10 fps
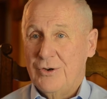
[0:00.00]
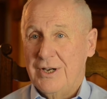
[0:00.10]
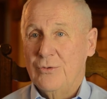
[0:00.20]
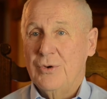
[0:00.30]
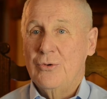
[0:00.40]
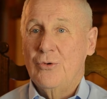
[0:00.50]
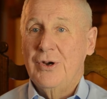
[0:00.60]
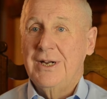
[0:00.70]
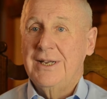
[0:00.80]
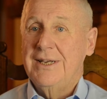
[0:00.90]
and we
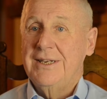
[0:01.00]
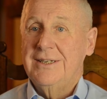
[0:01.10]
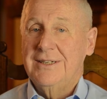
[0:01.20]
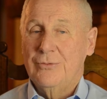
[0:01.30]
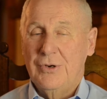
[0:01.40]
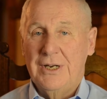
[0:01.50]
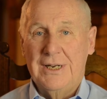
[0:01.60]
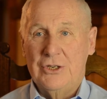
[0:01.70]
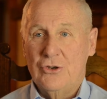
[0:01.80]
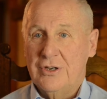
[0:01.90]
really,
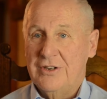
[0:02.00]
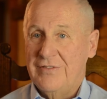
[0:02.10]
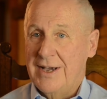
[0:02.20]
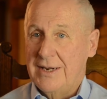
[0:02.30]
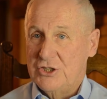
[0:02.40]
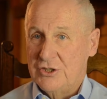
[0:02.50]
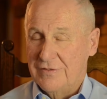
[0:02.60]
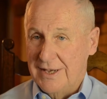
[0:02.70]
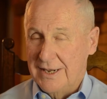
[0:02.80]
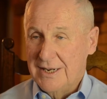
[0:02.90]
really took advantage
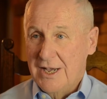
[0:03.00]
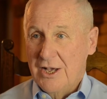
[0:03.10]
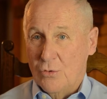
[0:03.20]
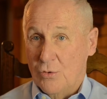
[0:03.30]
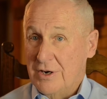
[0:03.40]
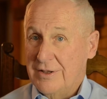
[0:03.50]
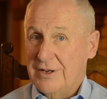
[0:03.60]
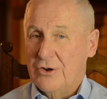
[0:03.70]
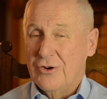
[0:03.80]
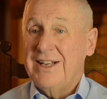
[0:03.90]
of that. One of
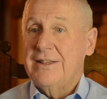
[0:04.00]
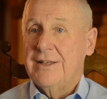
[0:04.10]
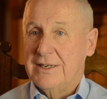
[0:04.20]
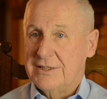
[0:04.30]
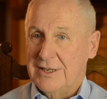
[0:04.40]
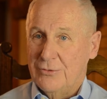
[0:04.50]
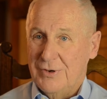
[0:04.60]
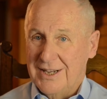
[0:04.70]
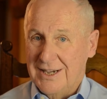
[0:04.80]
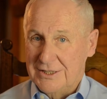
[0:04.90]
the great things that
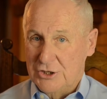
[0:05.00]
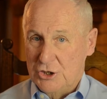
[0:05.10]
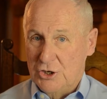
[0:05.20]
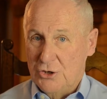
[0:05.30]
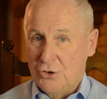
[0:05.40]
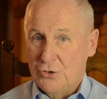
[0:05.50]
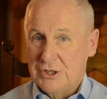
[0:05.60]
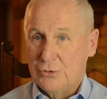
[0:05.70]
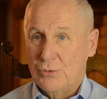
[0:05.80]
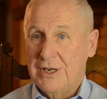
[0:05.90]
we got to do
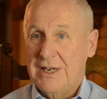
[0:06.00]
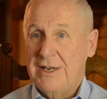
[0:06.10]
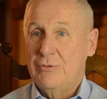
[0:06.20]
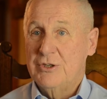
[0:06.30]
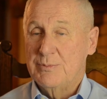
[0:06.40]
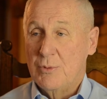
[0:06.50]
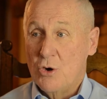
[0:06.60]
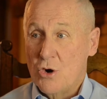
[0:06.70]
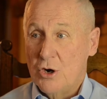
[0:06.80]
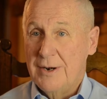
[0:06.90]
is when he was
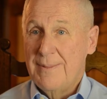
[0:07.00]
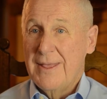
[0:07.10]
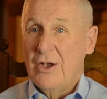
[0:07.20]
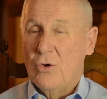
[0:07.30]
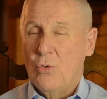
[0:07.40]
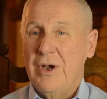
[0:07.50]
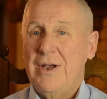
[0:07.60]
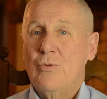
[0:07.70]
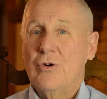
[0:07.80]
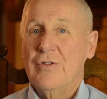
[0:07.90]
born,
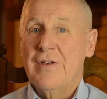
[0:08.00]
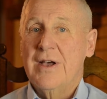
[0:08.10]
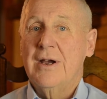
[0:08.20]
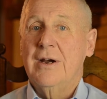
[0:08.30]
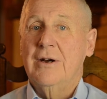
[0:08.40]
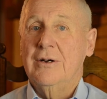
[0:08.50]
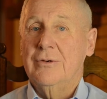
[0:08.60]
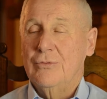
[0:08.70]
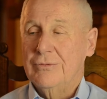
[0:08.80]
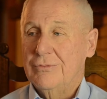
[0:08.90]
we were
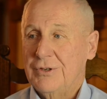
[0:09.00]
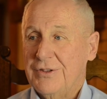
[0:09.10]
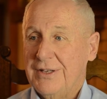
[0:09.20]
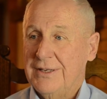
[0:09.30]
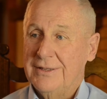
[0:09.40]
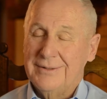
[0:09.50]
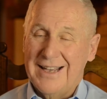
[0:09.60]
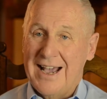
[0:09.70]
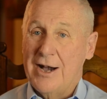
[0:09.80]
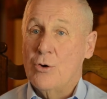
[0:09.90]
there within
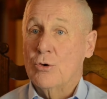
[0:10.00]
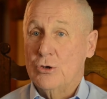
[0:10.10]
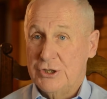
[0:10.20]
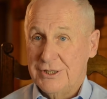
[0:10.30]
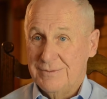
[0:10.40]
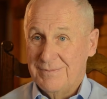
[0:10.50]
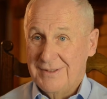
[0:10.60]
hours,